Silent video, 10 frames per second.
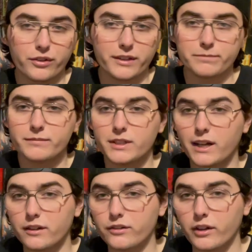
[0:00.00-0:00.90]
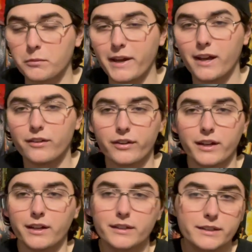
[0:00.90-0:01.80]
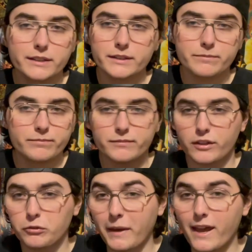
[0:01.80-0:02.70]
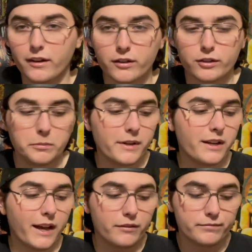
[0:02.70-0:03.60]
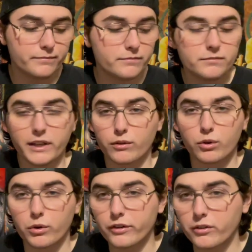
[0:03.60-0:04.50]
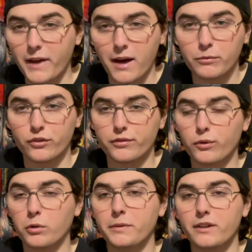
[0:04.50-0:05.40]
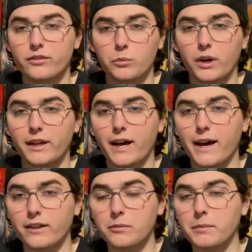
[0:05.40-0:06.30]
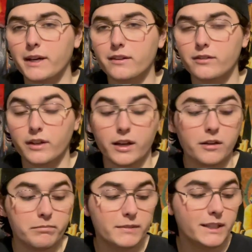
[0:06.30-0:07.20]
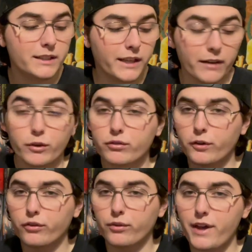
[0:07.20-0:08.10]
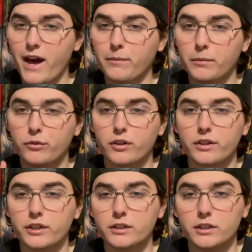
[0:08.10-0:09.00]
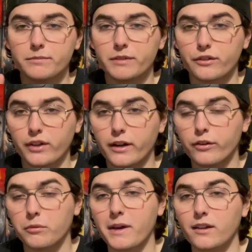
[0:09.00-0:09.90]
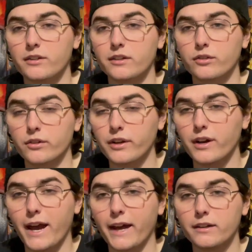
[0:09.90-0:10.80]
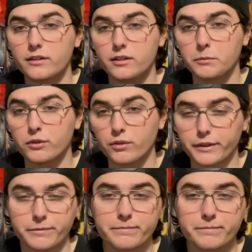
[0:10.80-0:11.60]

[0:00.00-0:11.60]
like a lot of these other bands, they expanded a little bit, they recorded some albums as a four-piece and whatnot, but yeah, those first three albums are killer. Exciter's amazing, so they're here at number 3.